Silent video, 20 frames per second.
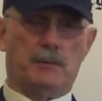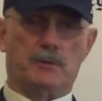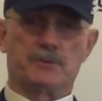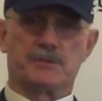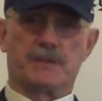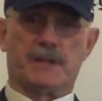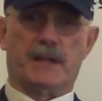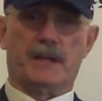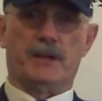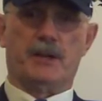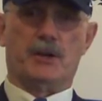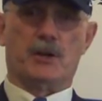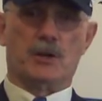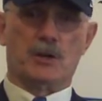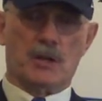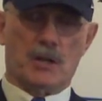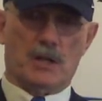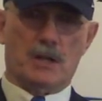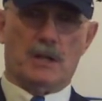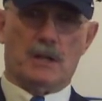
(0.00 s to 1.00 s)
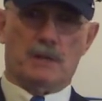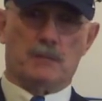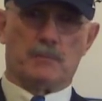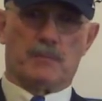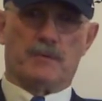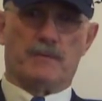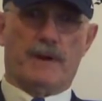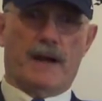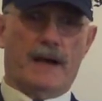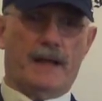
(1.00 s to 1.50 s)
I will stay here,
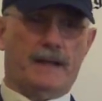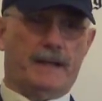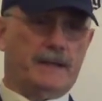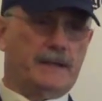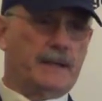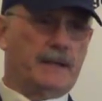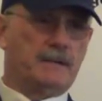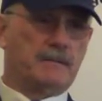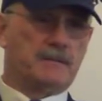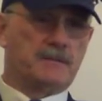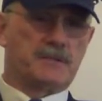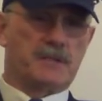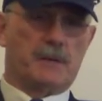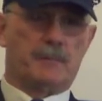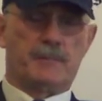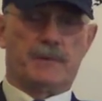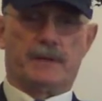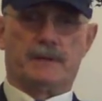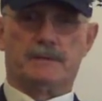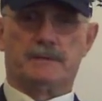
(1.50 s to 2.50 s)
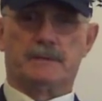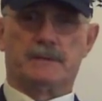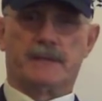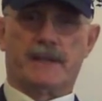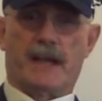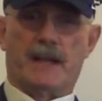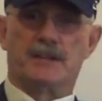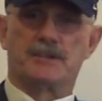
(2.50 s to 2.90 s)
providing that something